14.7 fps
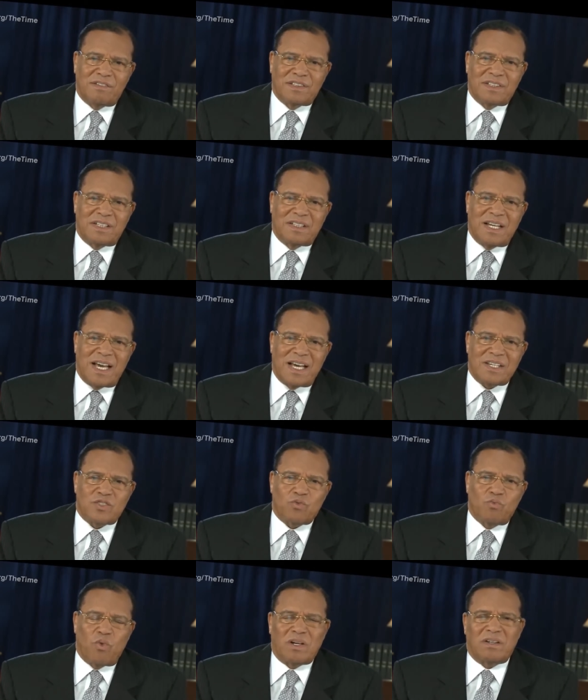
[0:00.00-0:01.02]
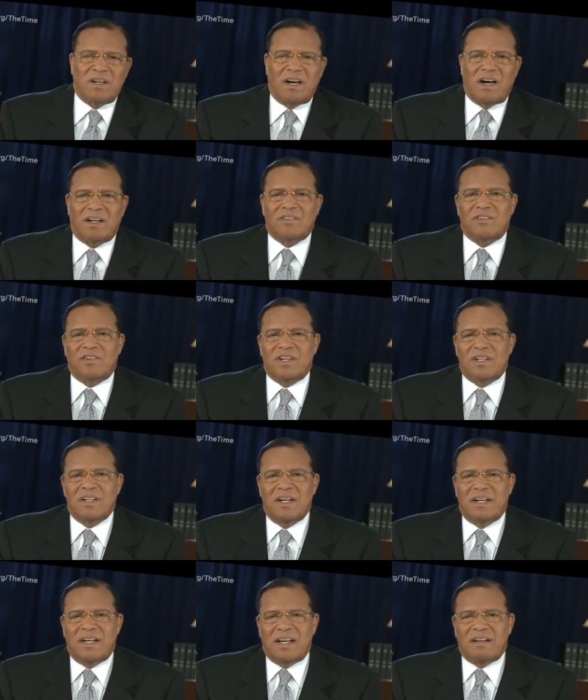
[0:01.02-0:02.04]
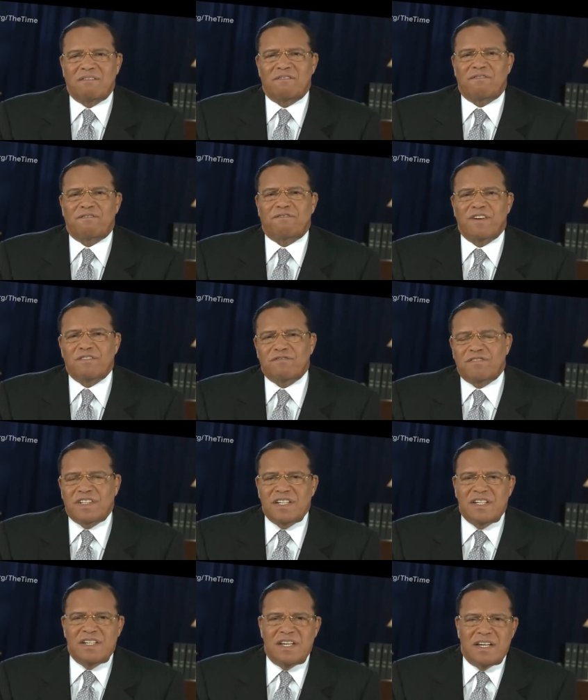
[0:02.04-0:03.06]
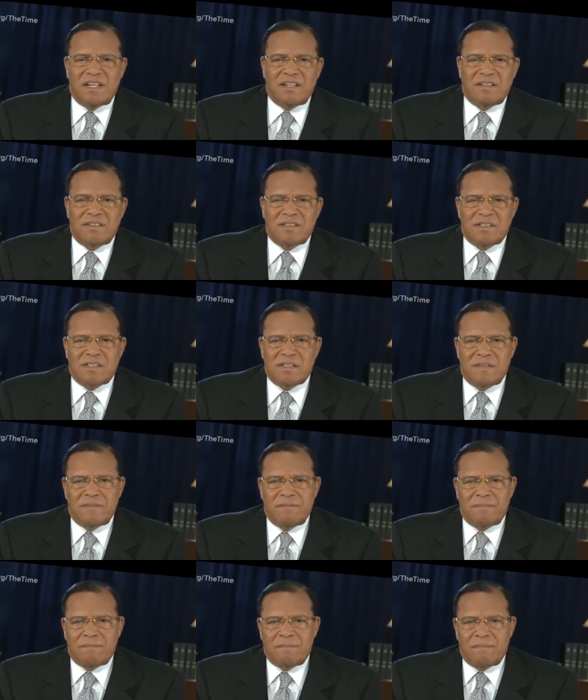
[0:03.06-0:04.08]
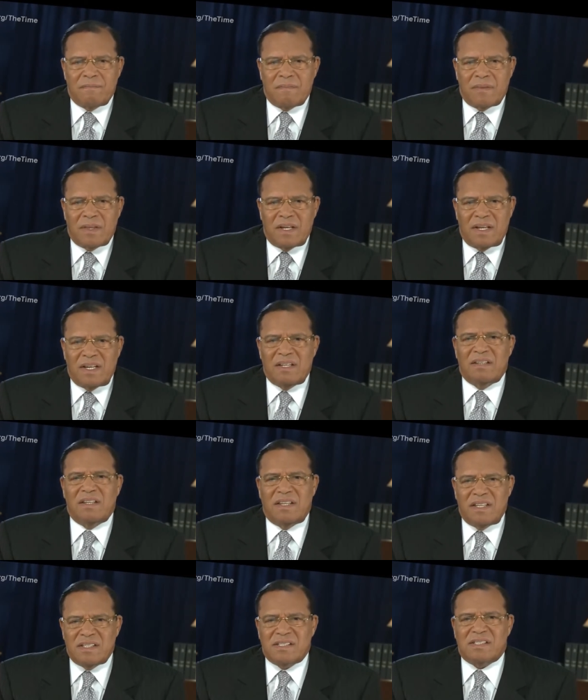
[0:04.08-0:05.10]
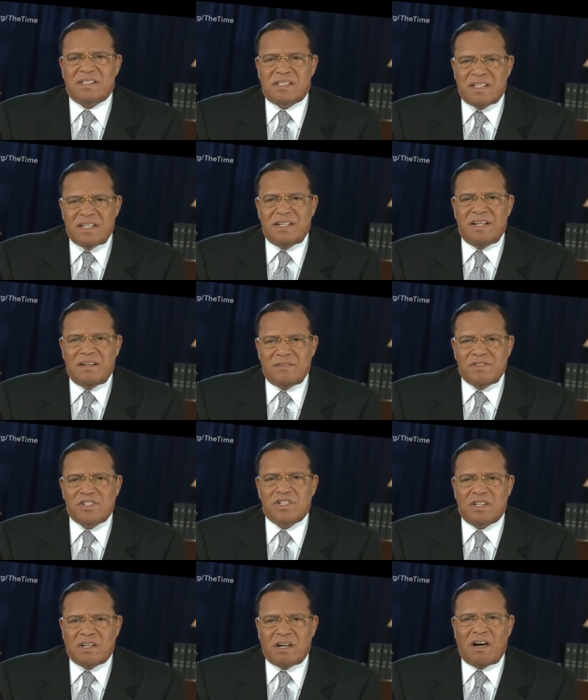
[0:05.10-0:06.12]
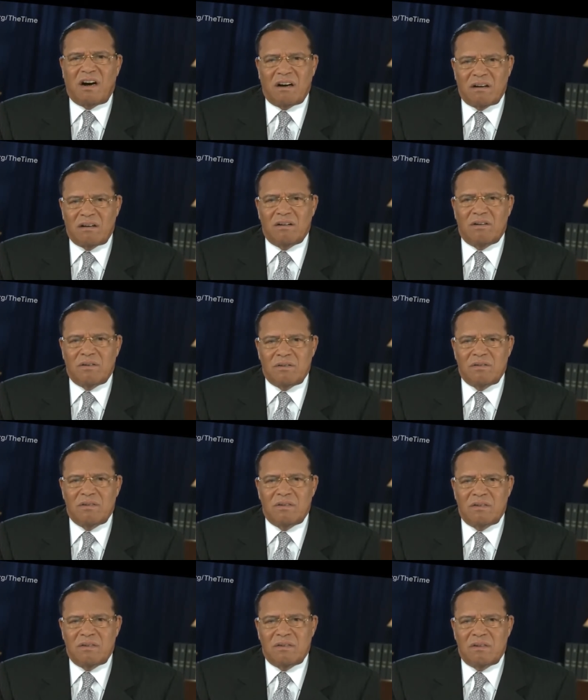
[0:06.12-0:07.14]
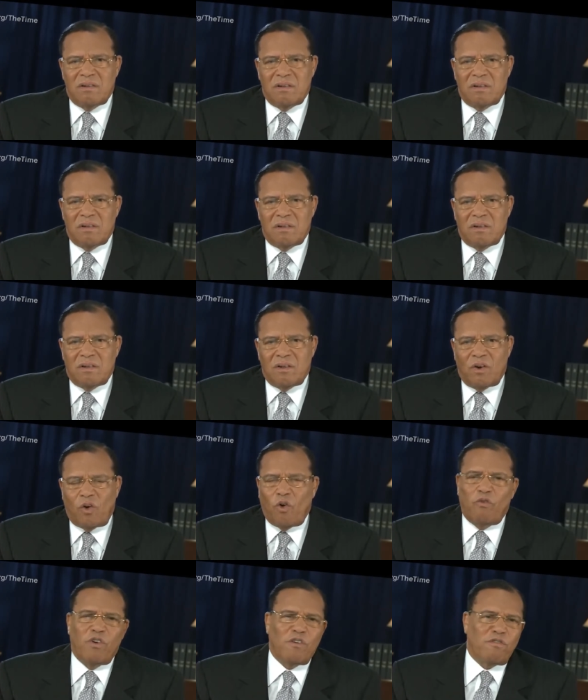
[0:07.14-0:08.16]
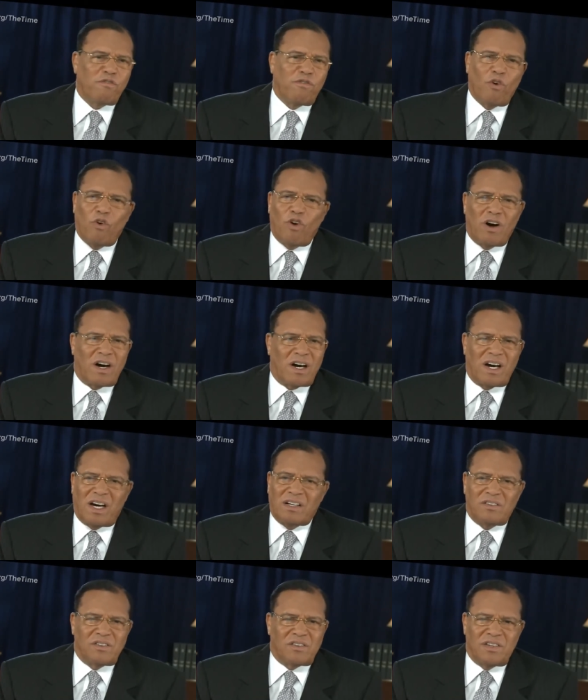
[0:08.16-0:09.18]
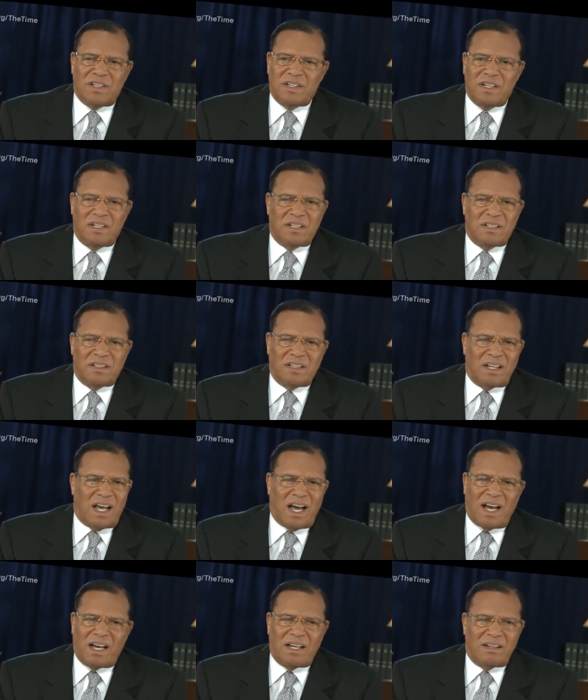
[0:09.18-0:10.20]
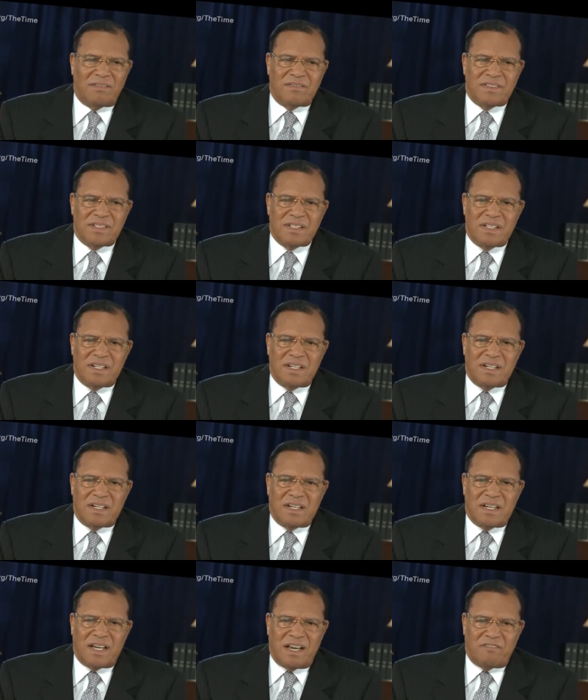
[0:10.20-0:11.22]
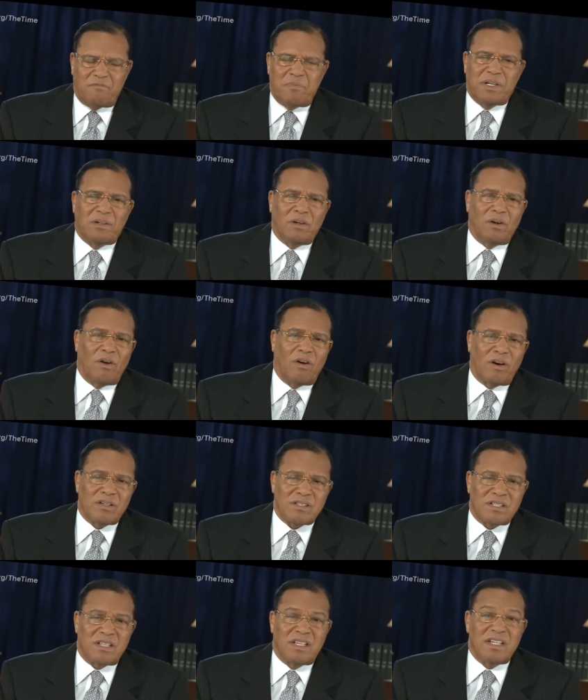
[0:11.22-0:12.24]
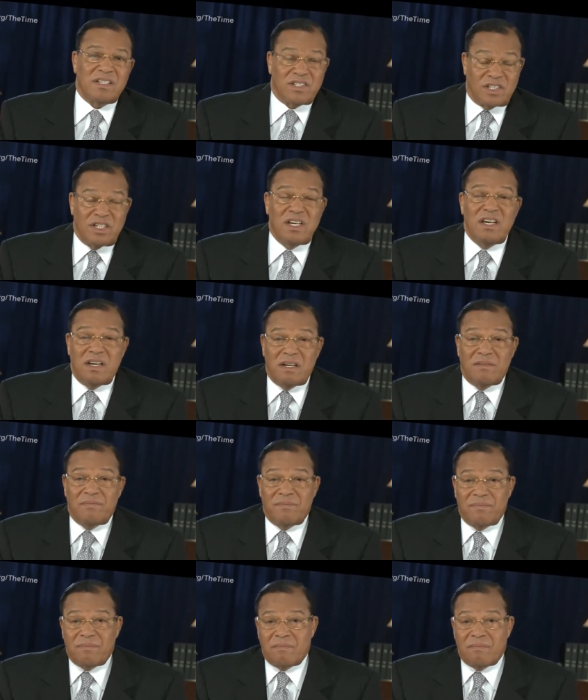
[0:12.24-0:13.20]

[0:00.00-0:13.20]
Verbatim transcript: for the last one hundred fifty years? In this city of Chicago, over four hundred lives have been lost this year.